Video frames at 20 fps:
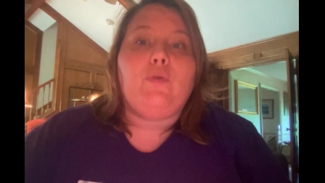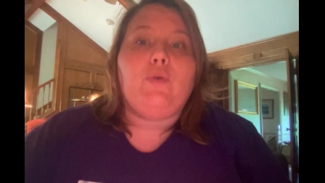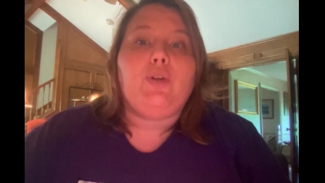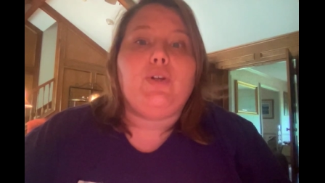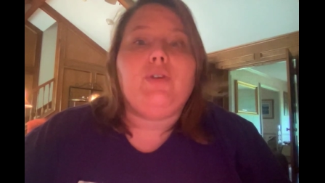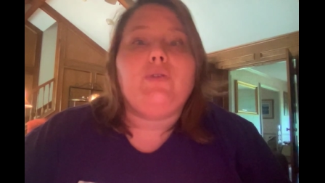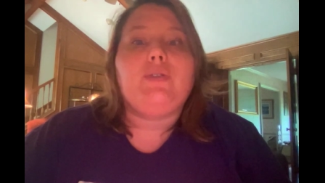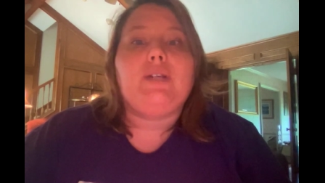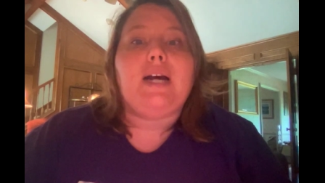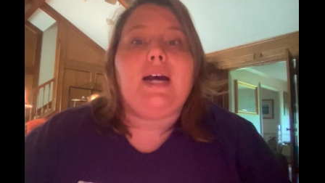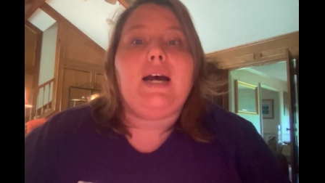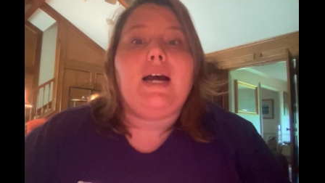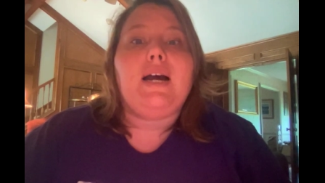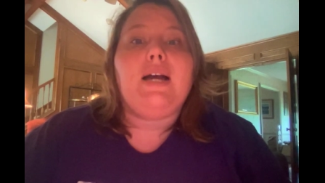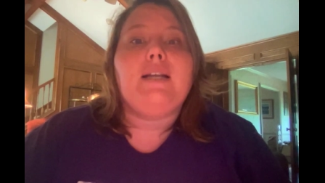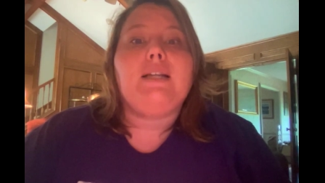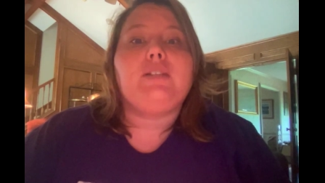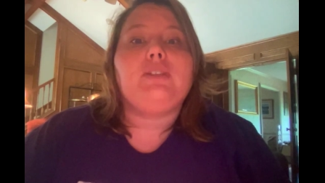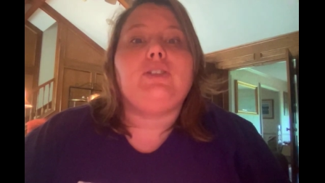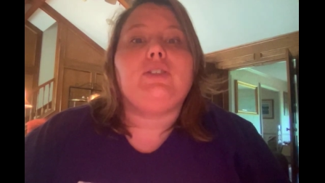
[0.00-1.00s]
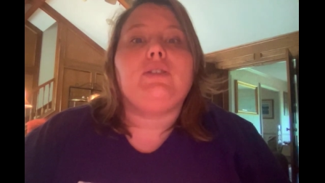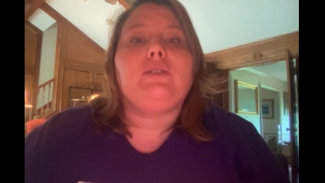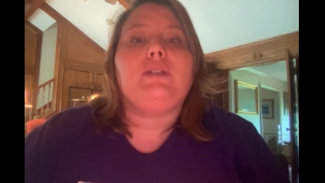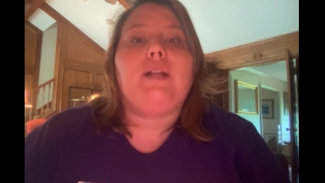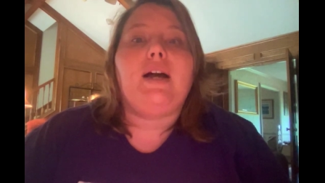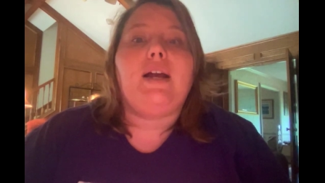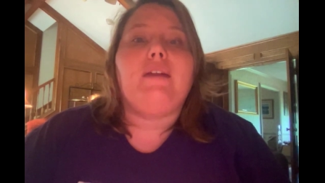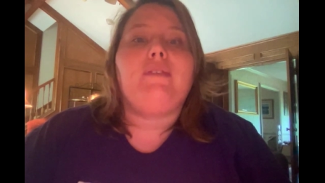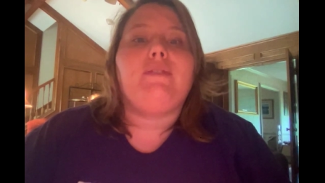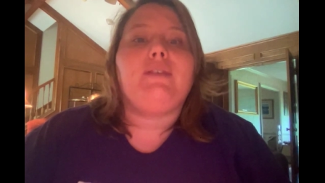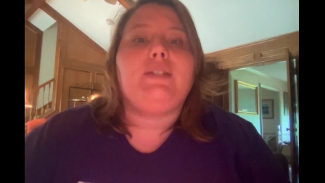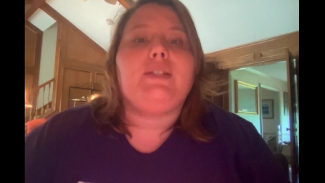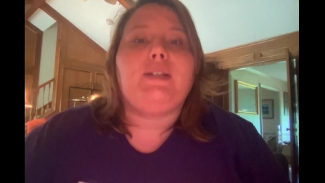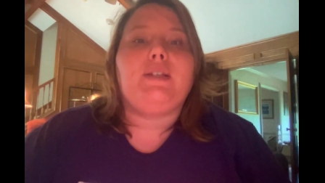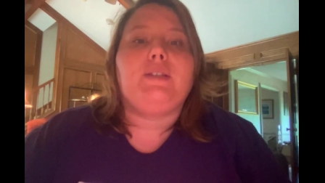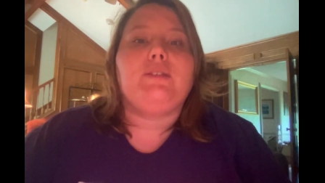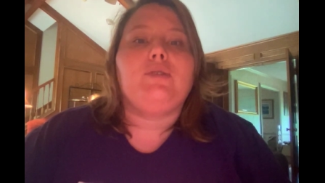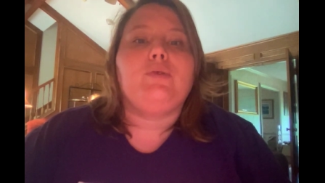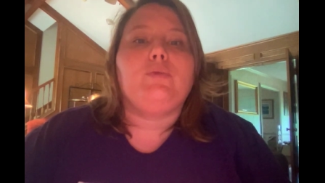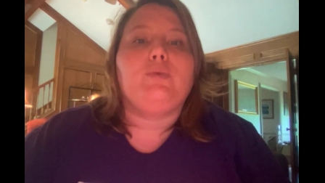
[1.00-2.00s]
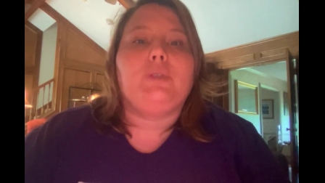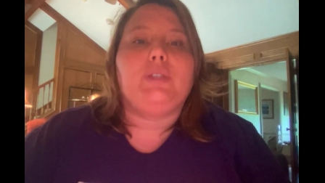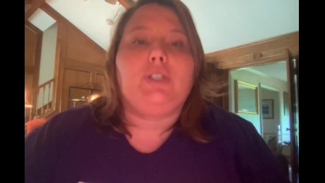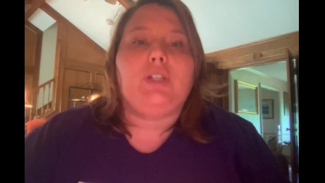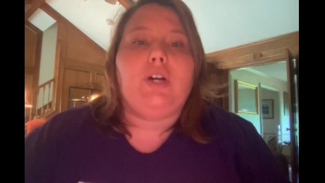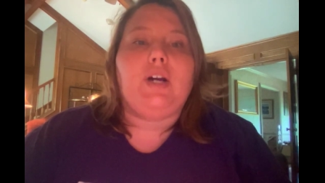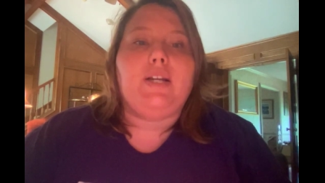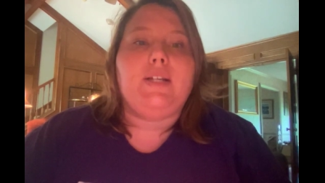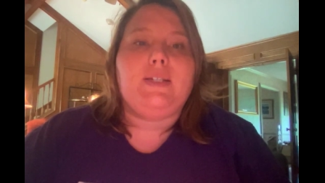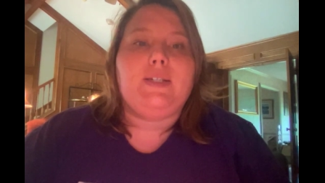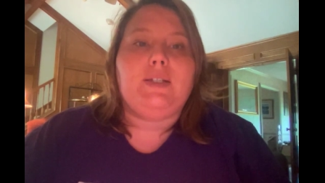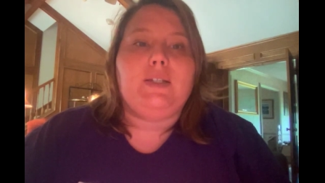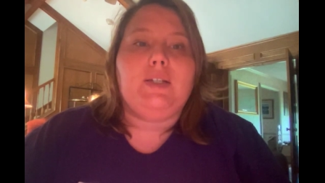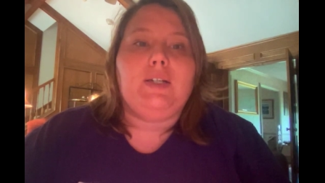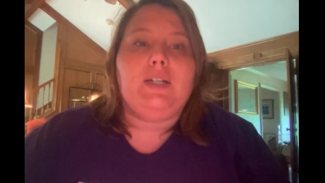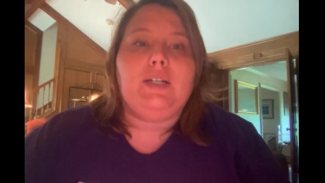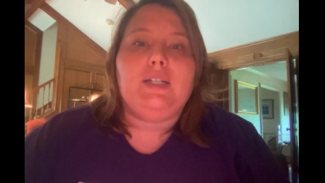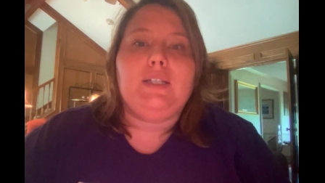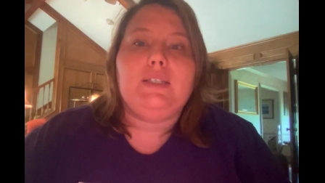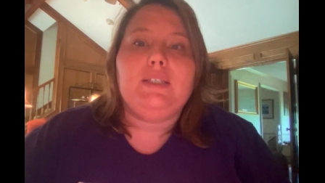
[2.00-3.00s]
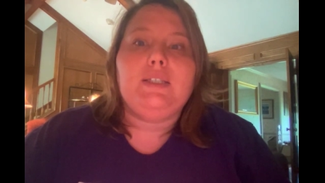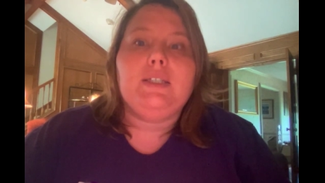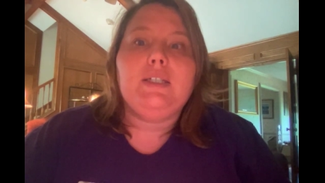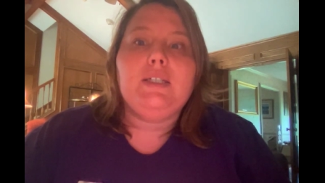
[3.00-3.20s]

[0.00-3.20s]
For you died, and your life is hidden with Christ in God.